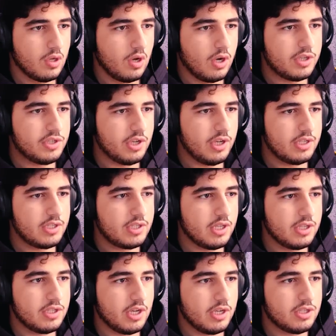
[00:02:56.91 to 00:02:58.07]
Also, it's the
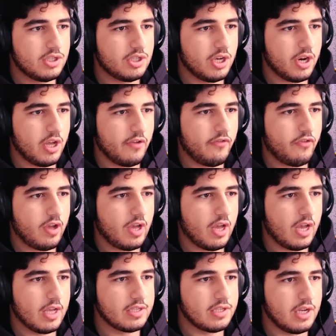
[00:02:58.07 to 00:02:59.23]
texture of
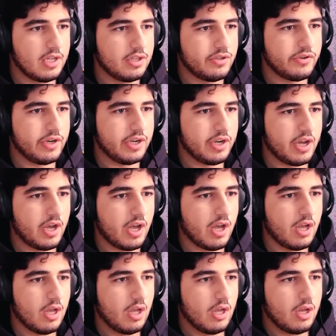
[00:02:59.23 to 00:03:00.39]
Slendrina